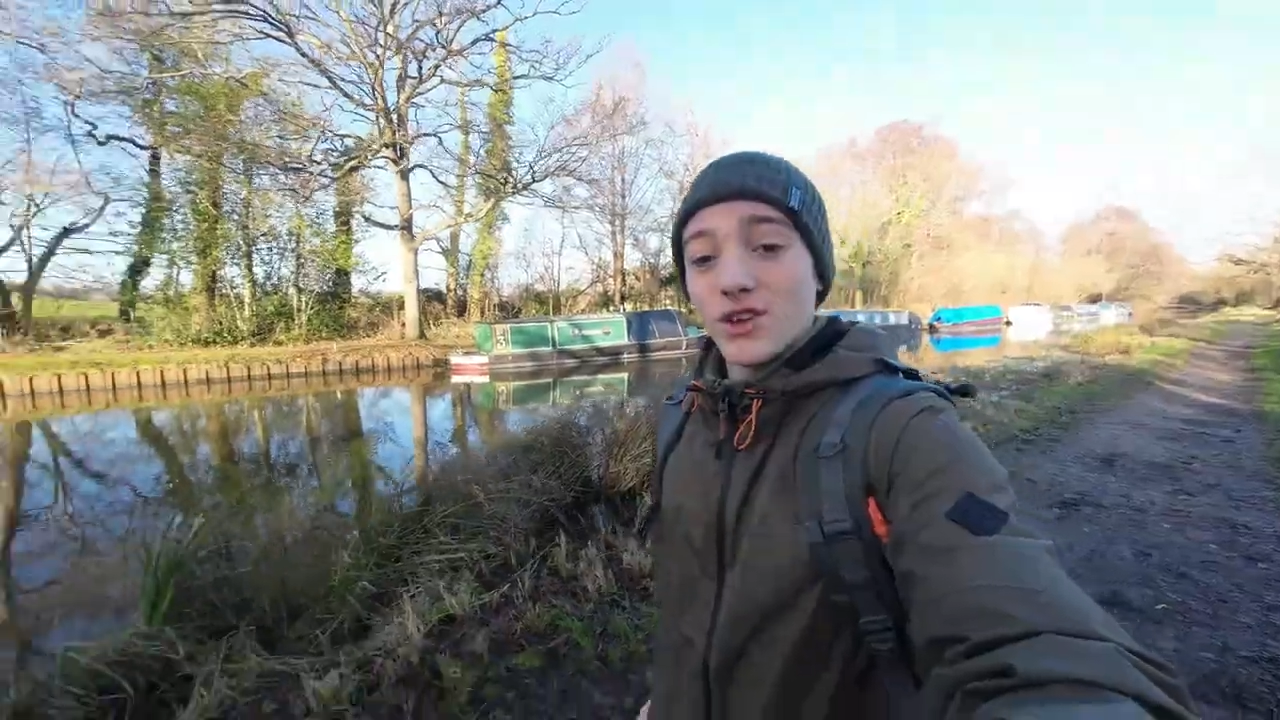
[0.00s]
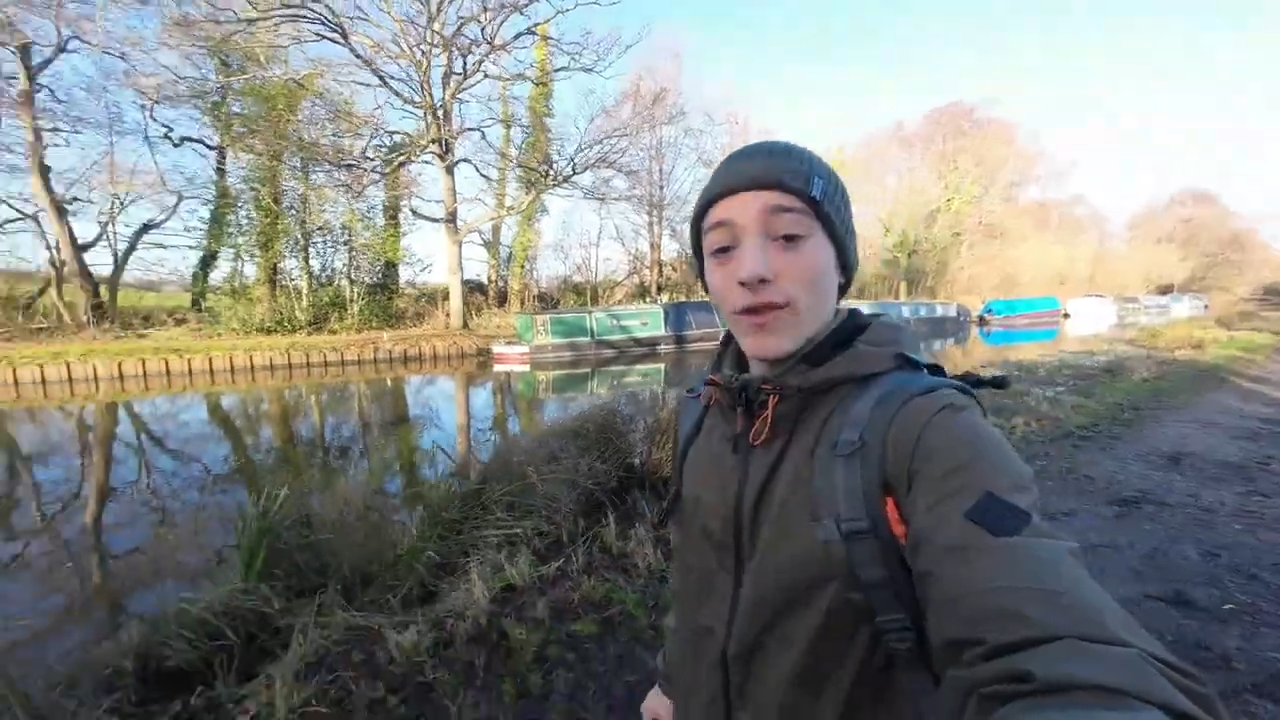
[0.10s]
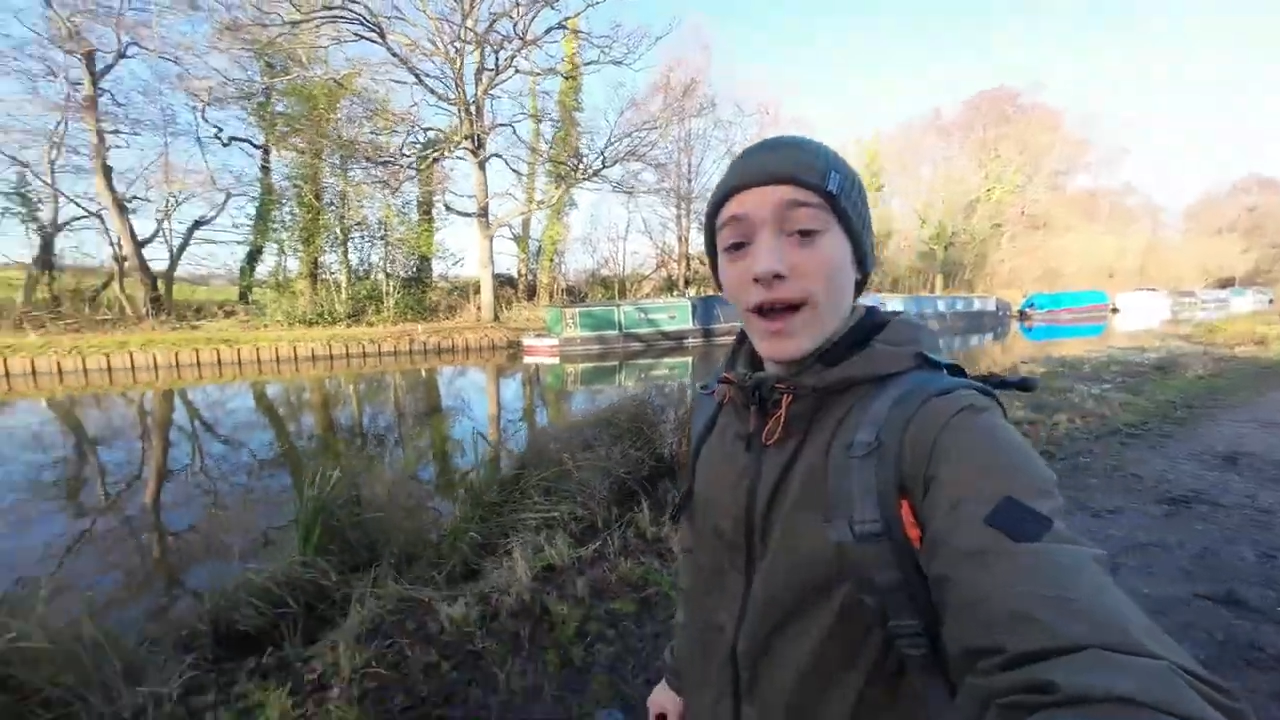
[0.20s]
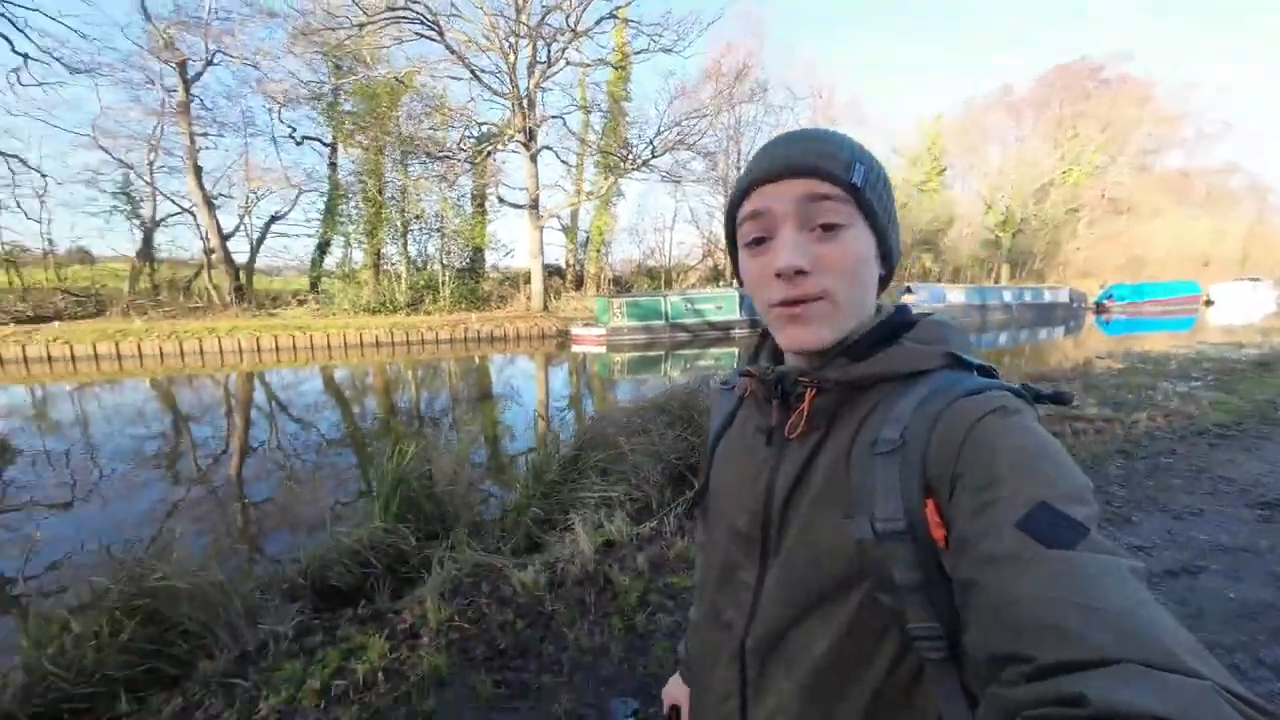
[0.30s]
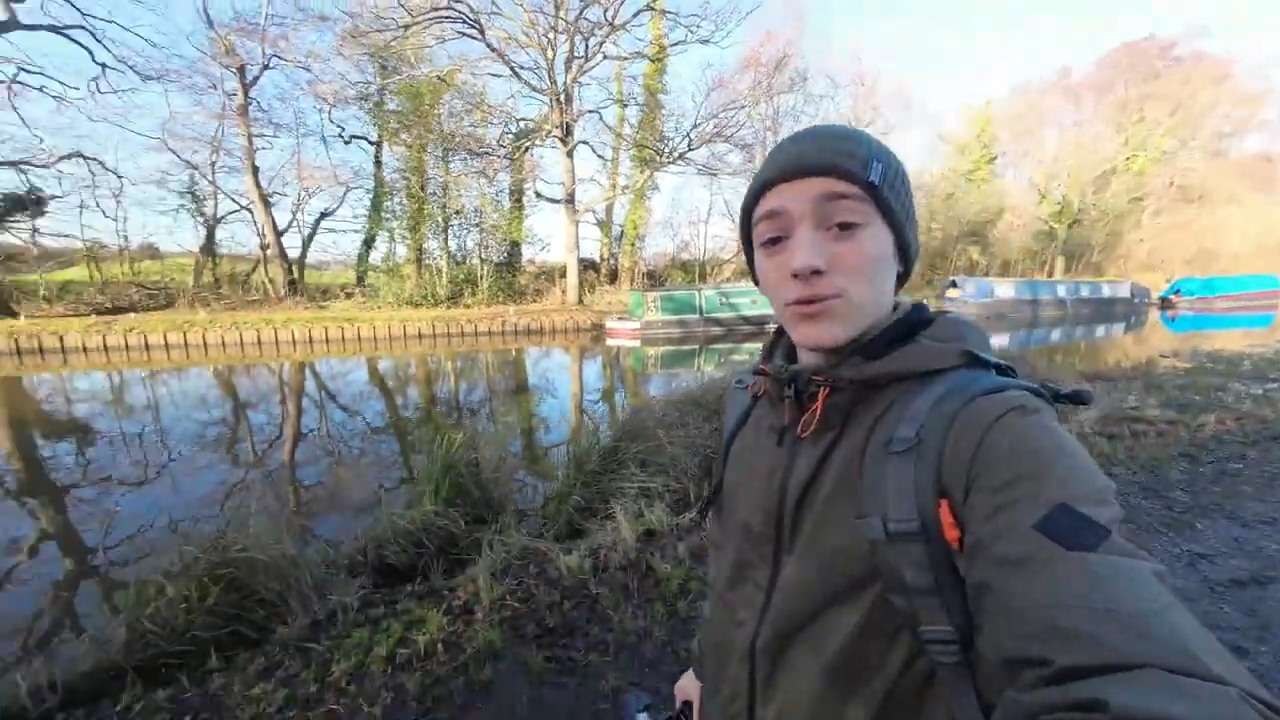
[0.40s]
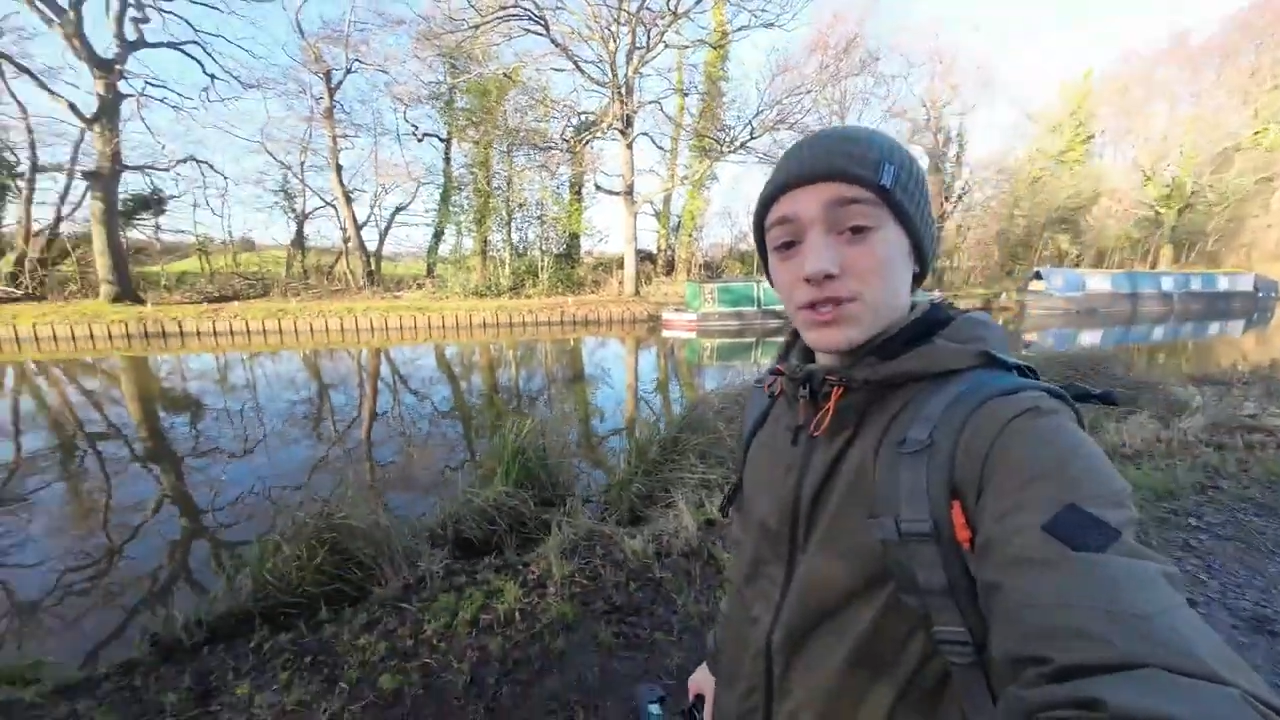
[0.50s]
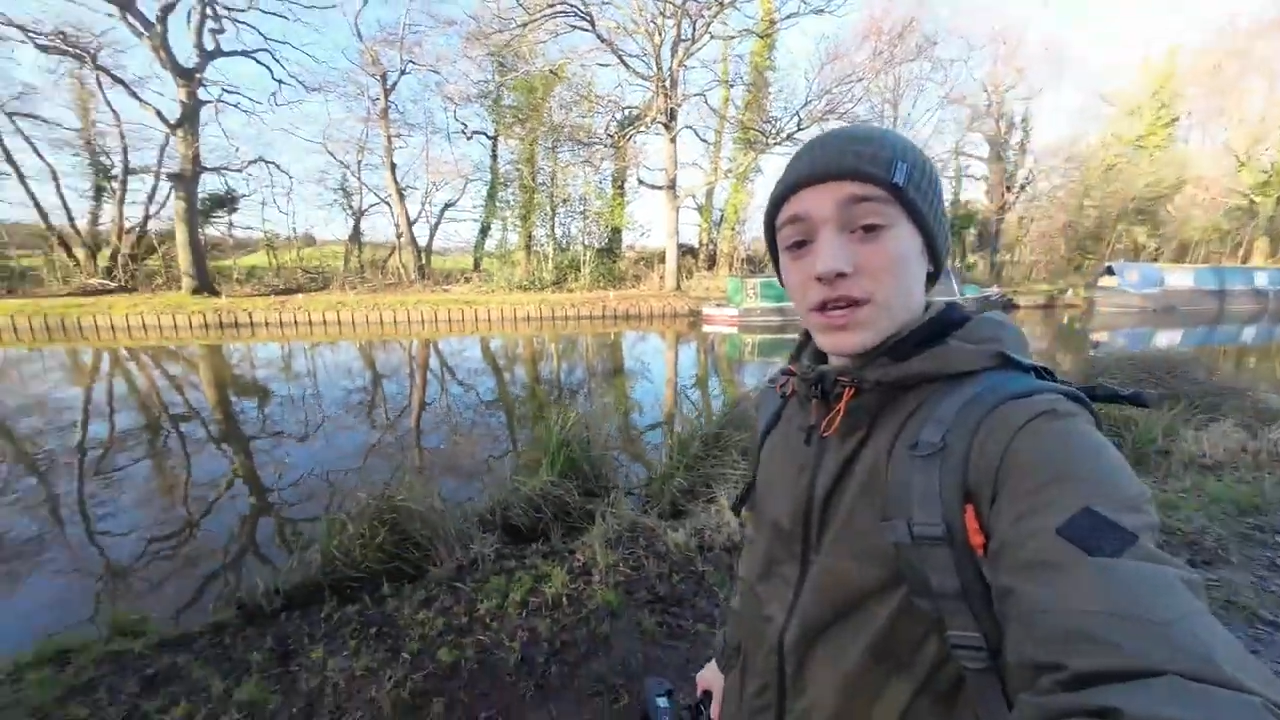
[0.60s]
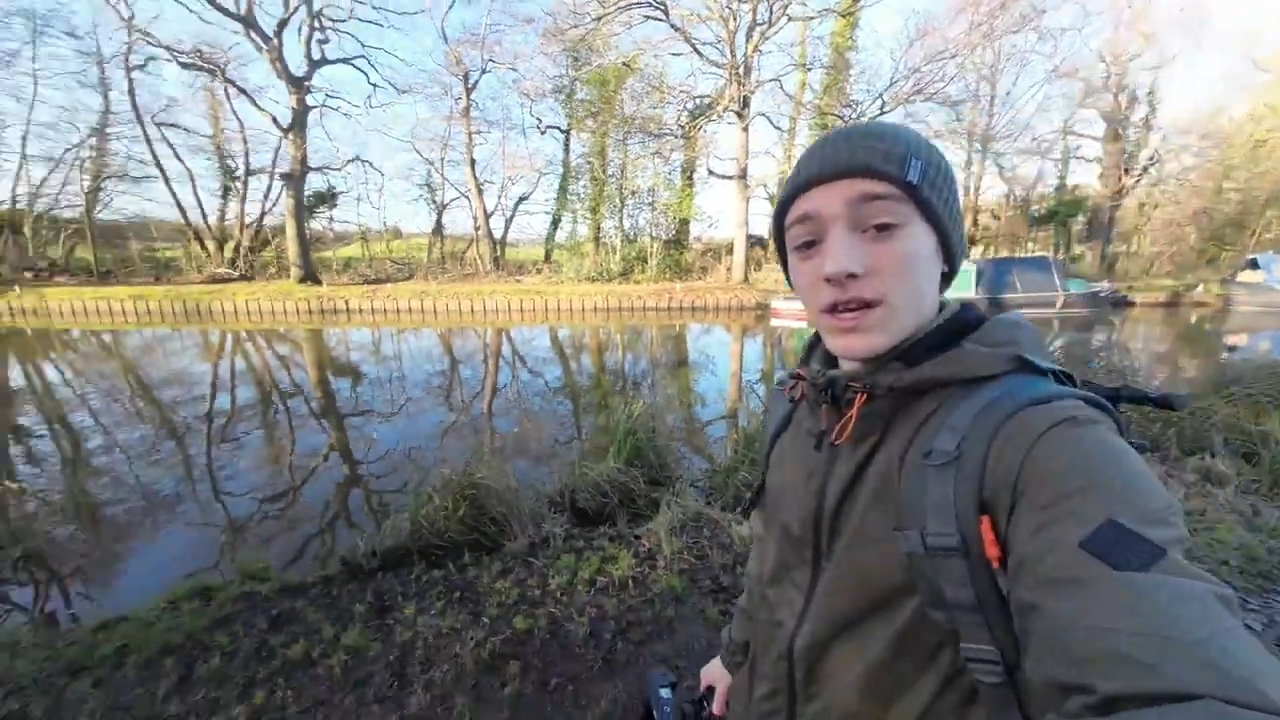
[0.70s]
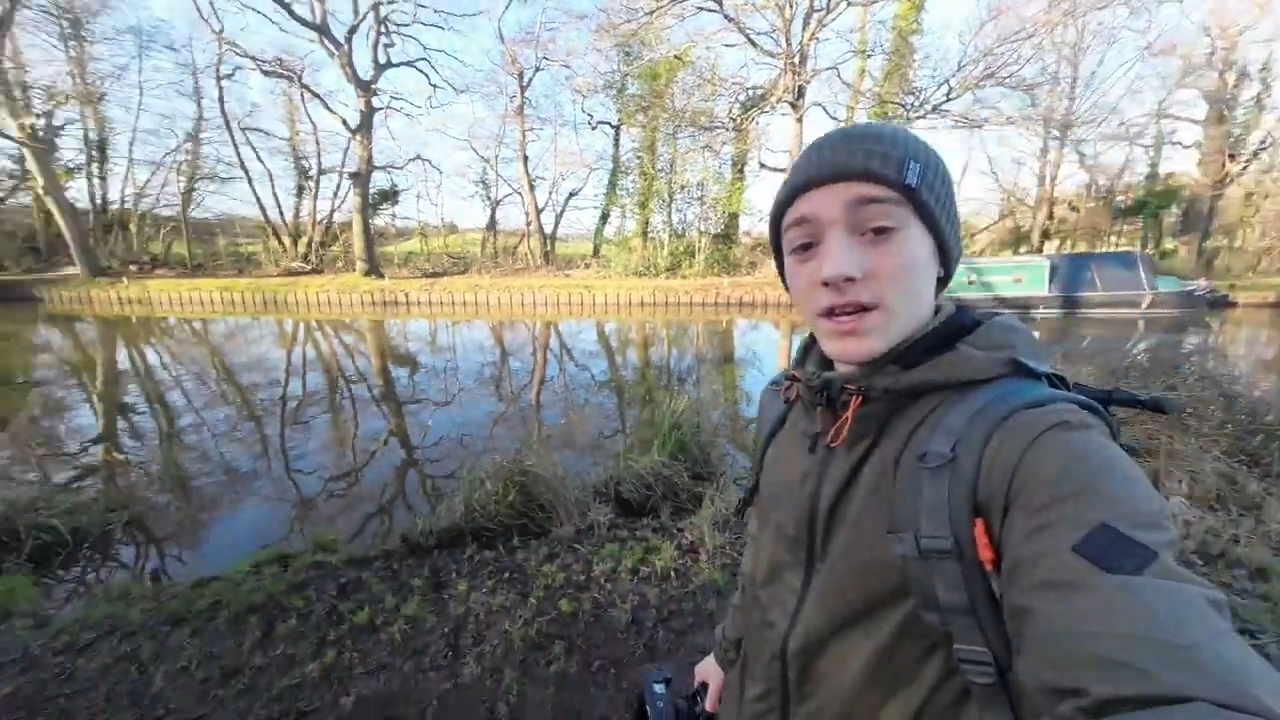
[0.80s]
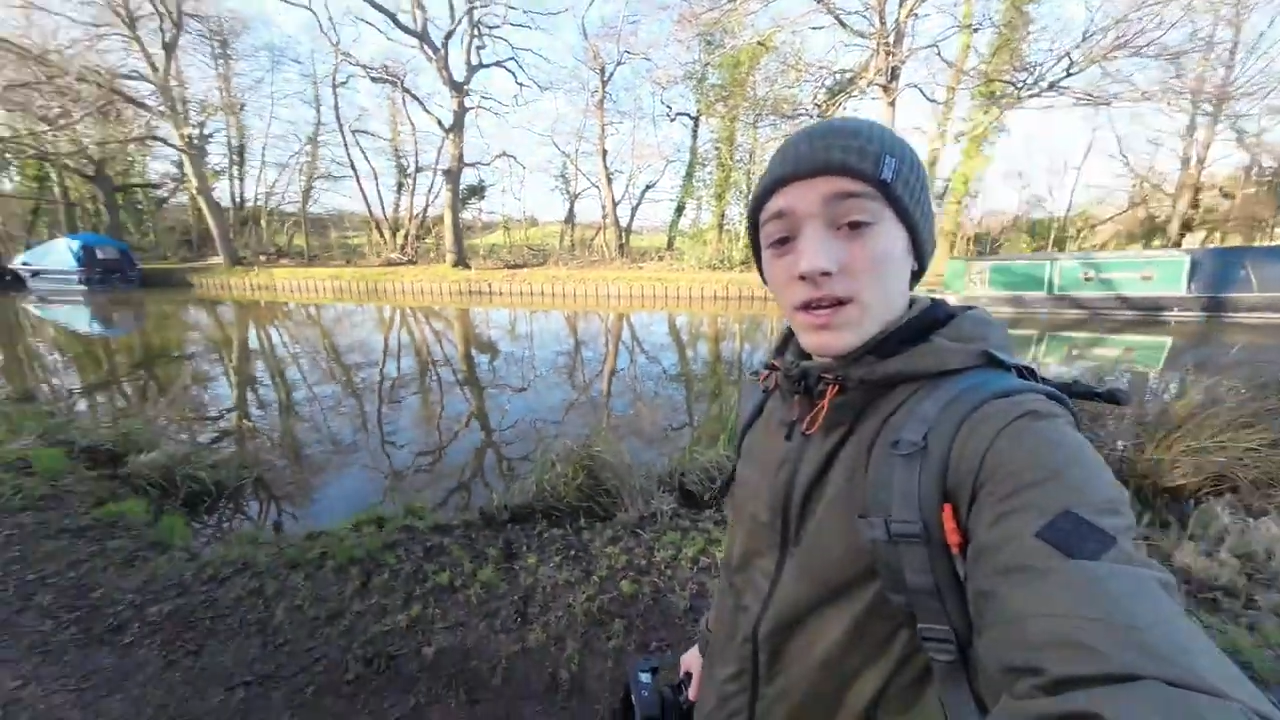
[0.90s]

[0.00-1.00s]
the ground.